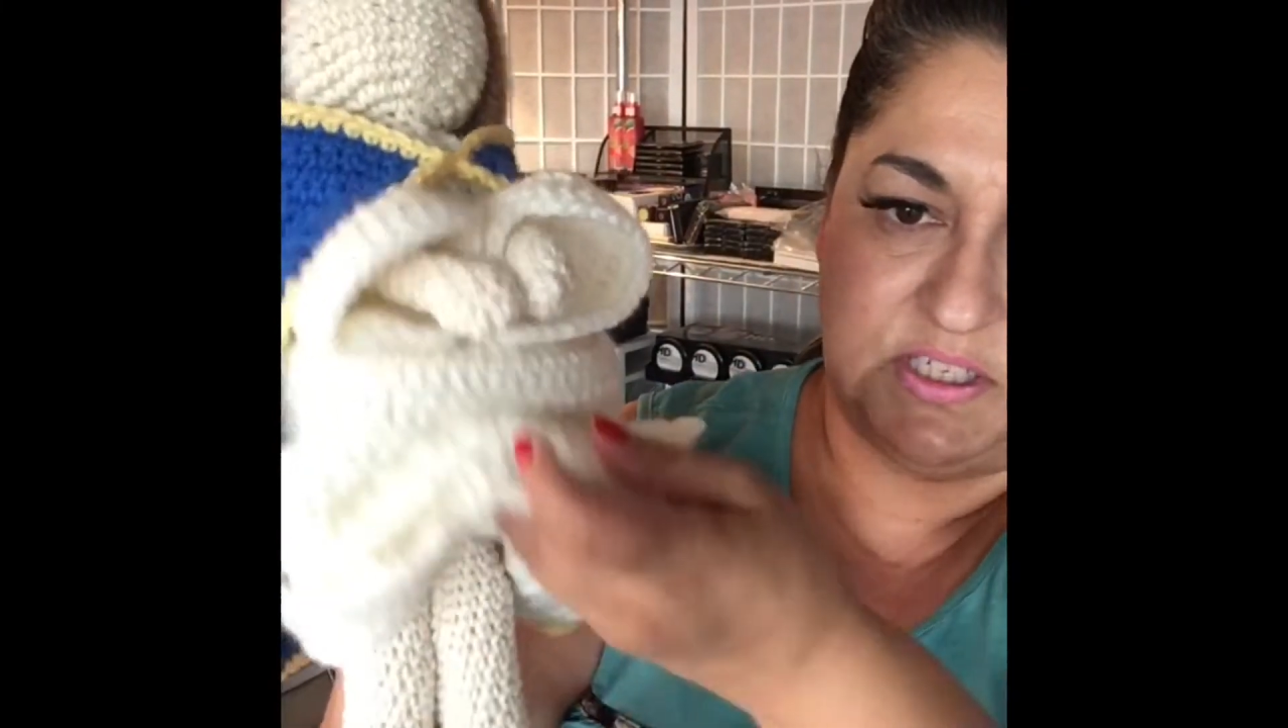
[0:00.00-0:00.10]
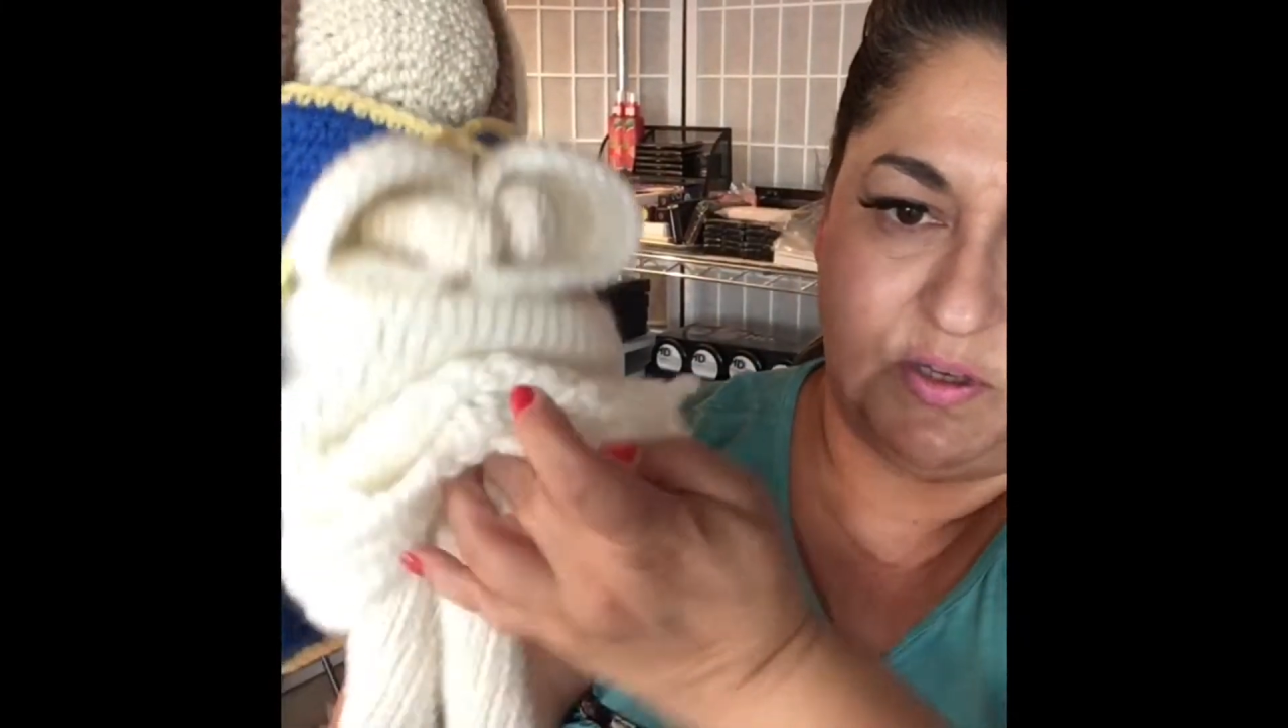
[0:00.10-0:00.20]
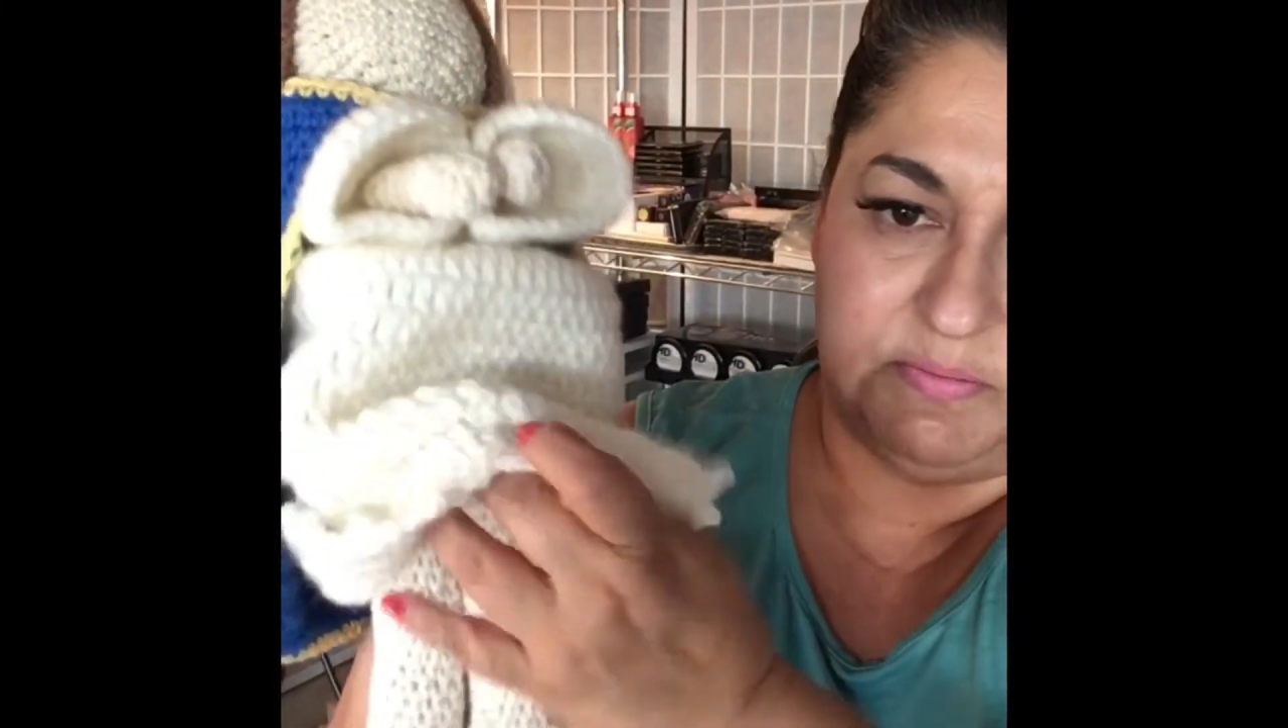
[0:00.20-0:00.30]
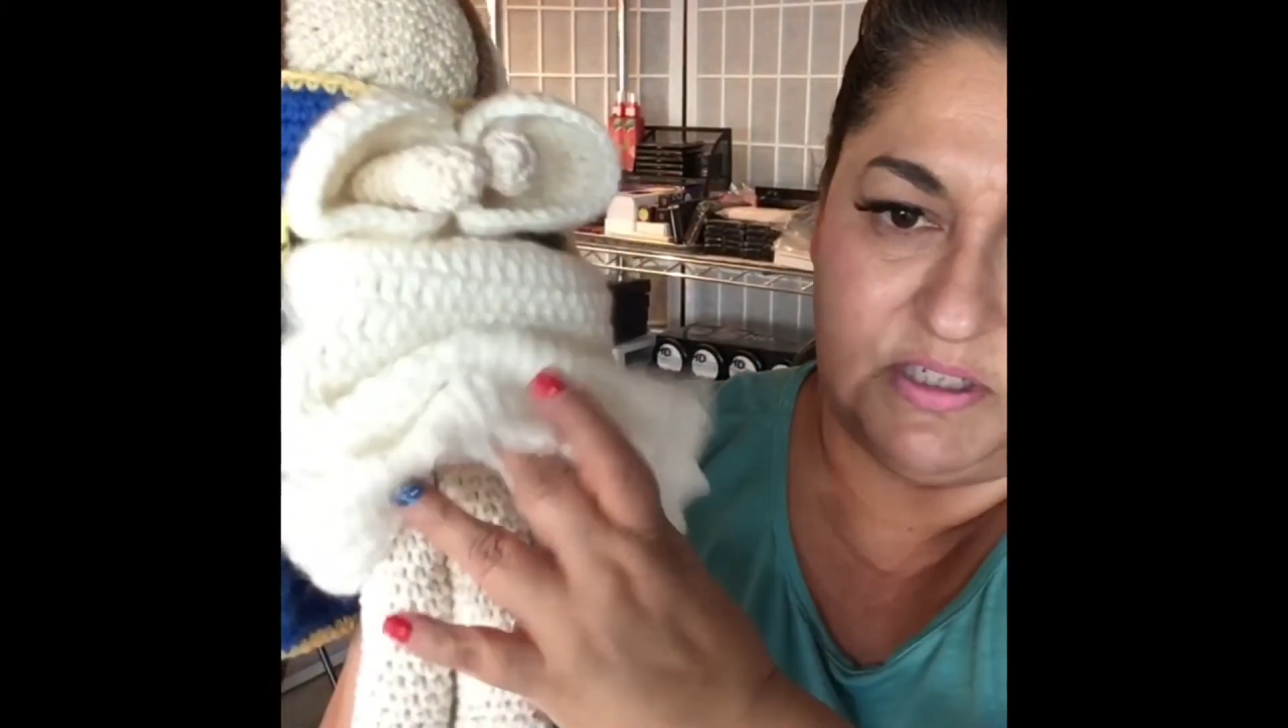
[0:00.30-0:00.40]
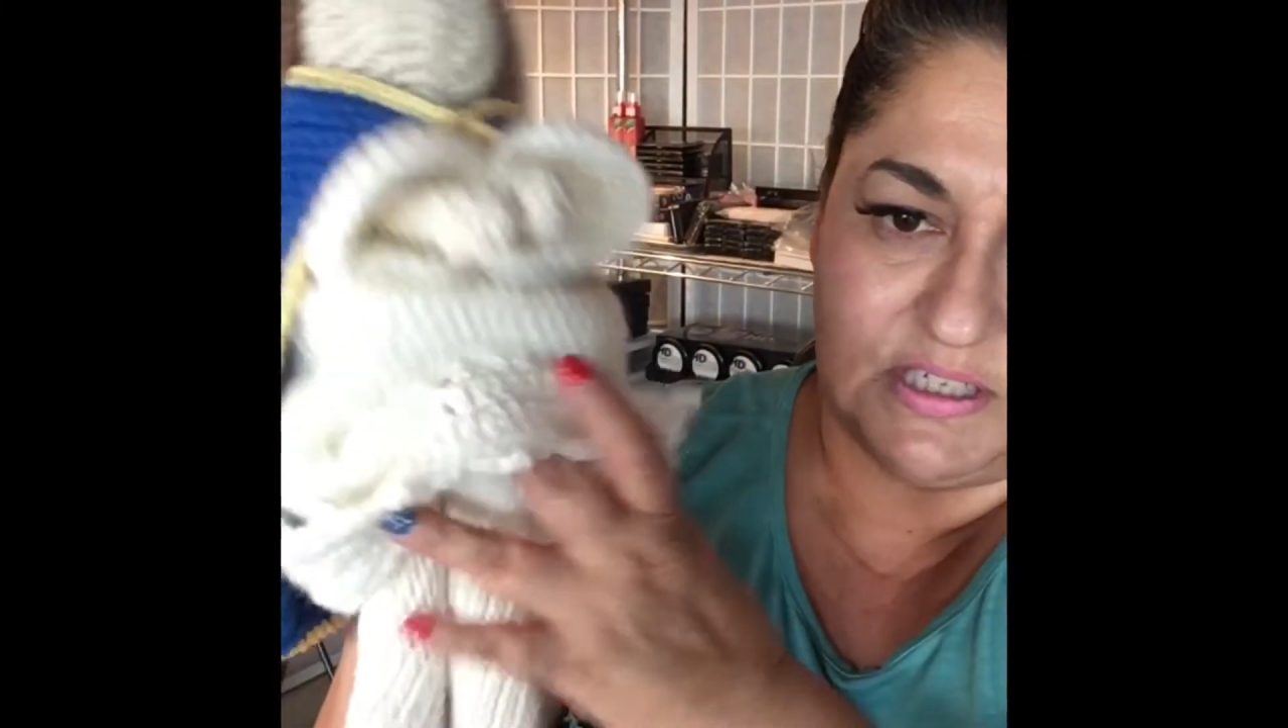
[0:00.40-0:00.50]
so
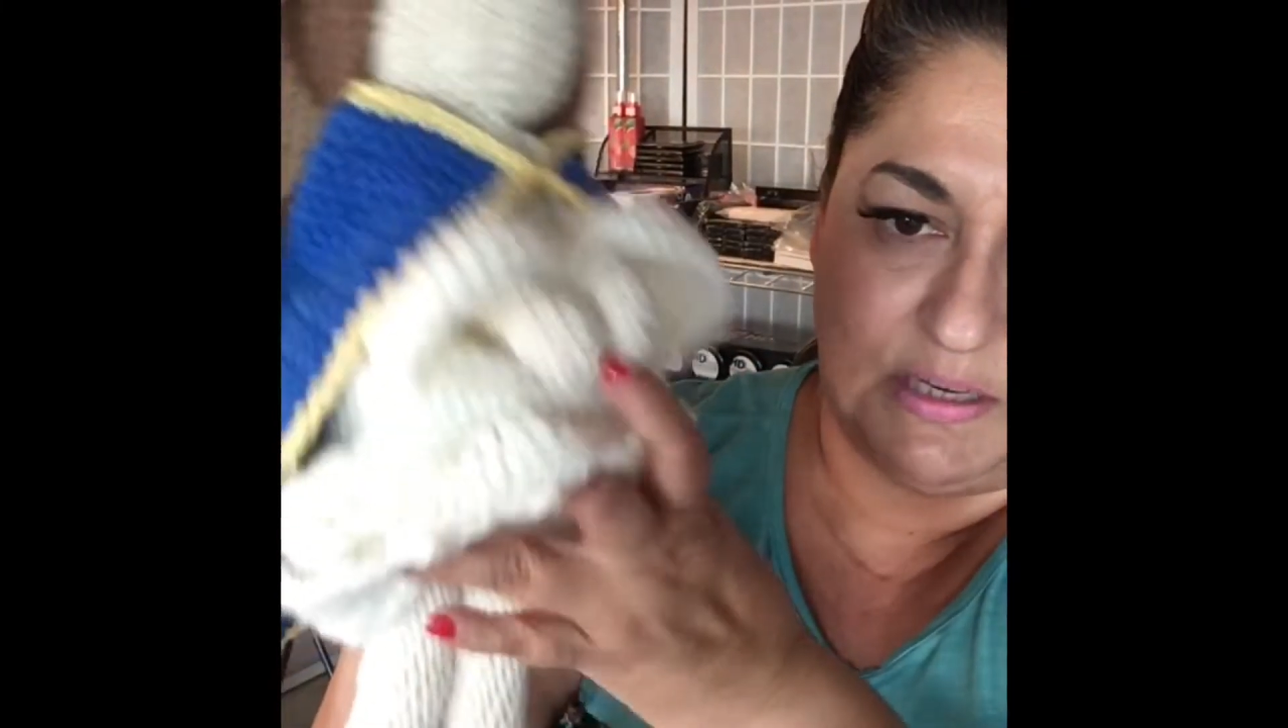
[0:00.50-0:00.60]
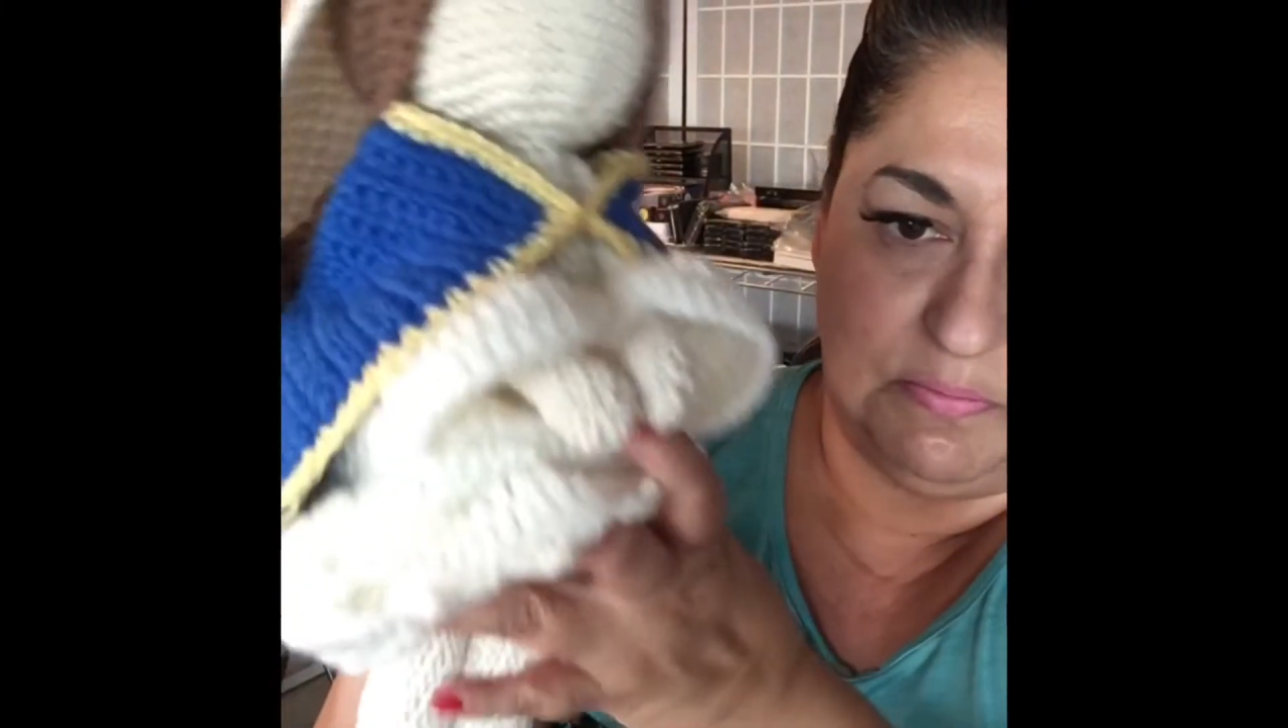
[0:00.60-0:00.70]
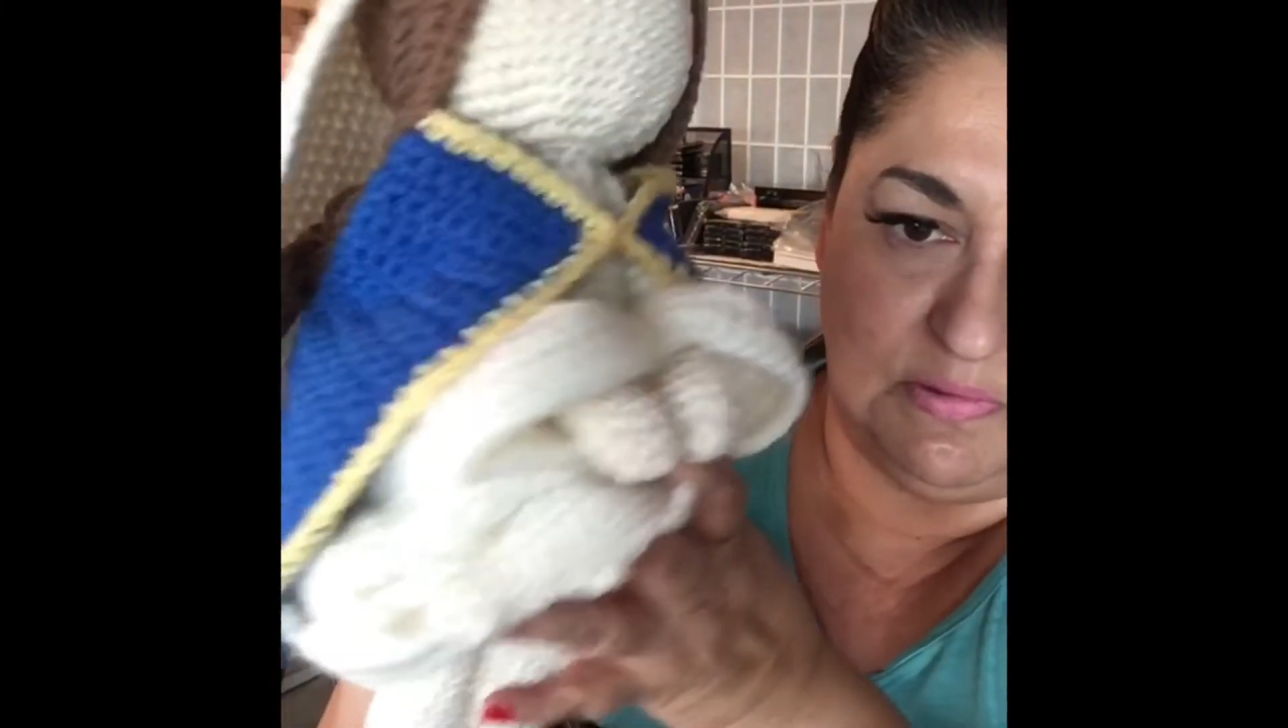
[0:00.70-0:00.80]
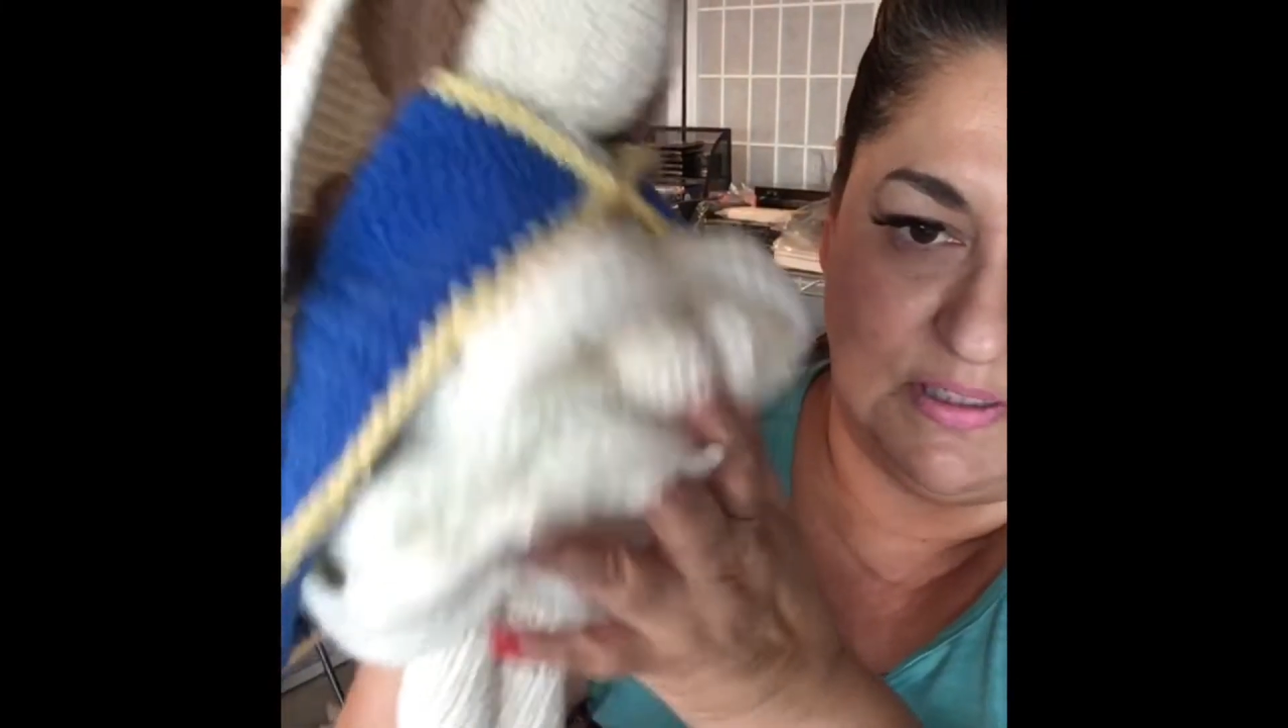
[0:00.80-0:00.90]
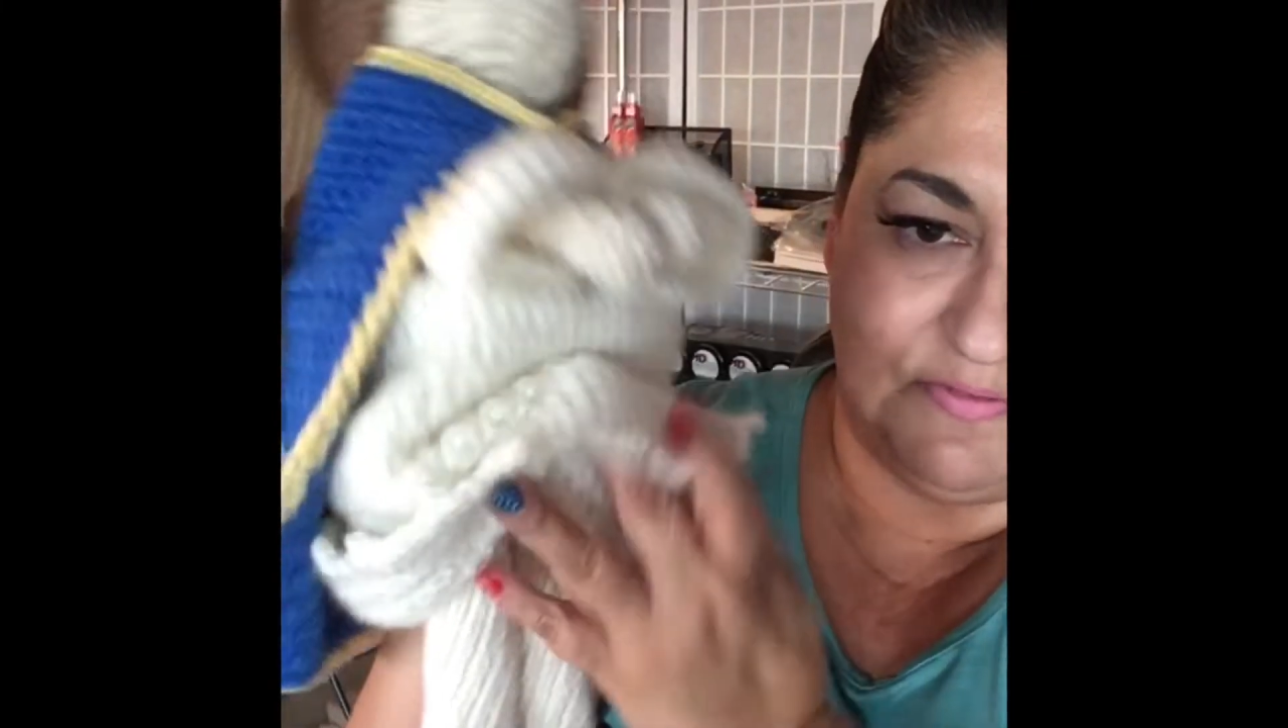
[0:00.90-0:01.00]
I'm just going
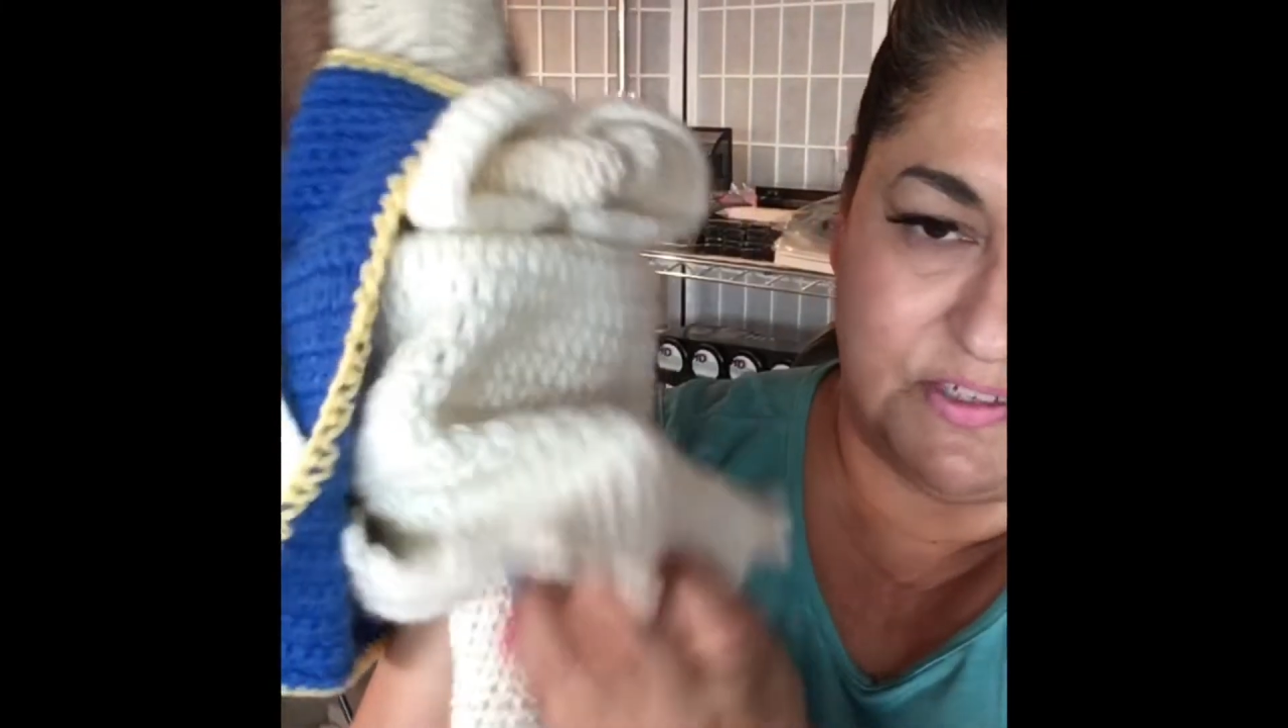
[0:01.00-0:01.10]
to lift